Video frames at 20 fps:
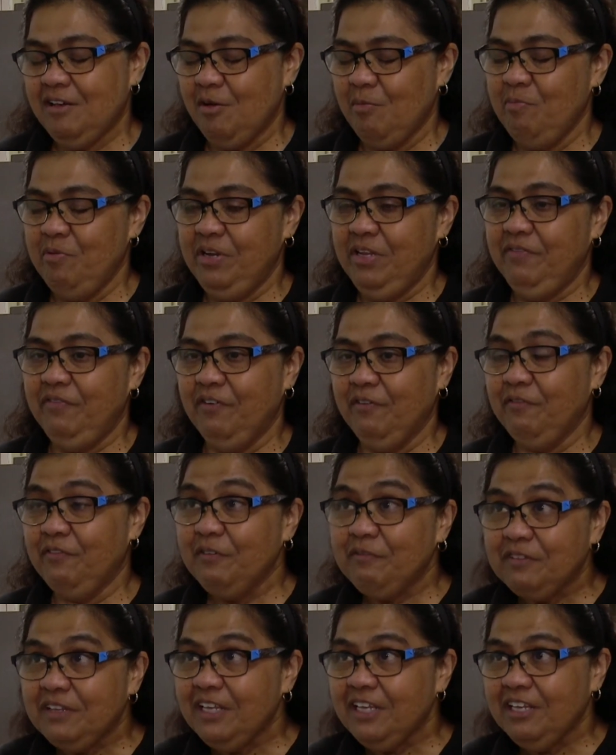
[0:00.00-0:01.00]
company for
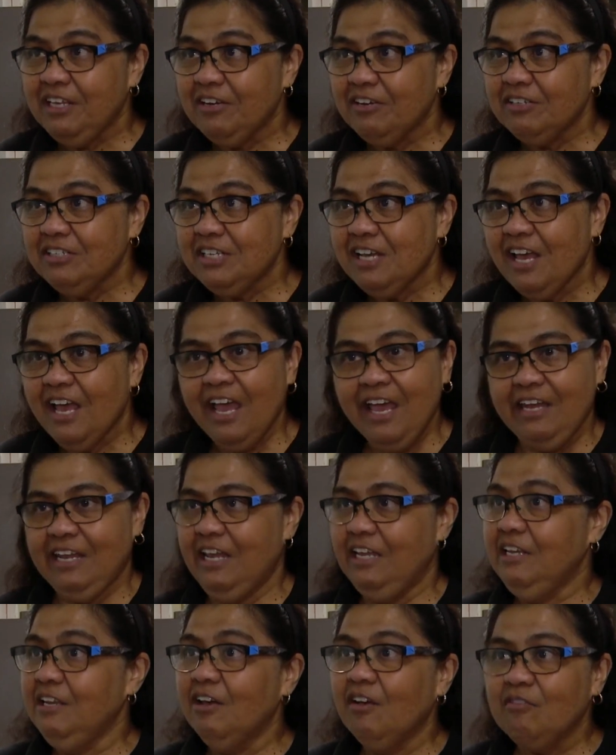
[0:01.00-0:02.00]
fifteen years, and
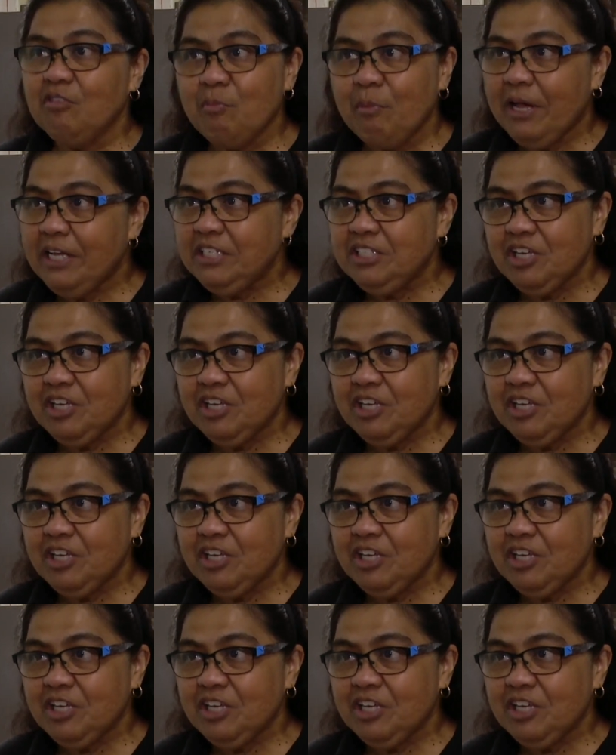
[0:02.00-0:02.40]
I loved my